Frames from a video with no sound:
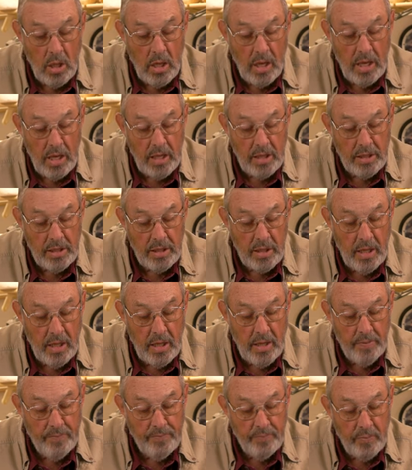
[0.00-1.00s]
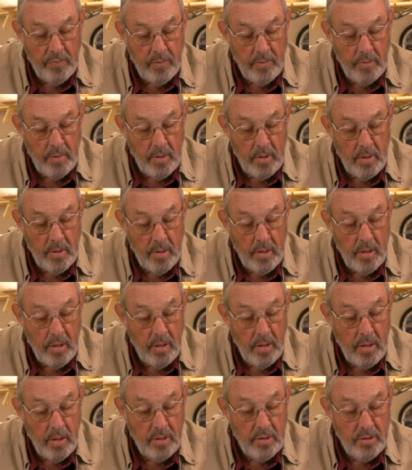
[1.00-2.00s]
And uh,
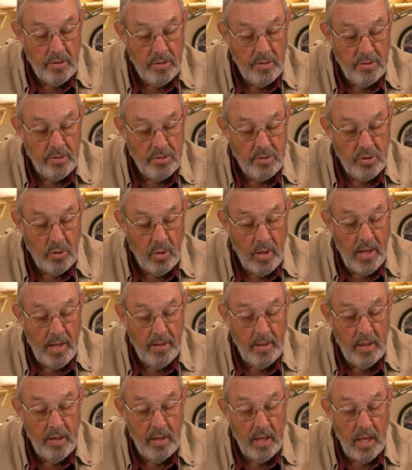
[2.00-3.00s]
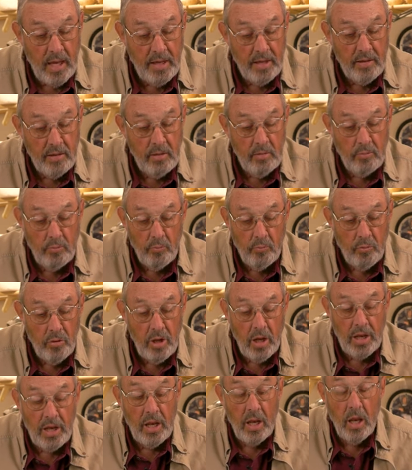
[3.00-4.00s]
so I, I really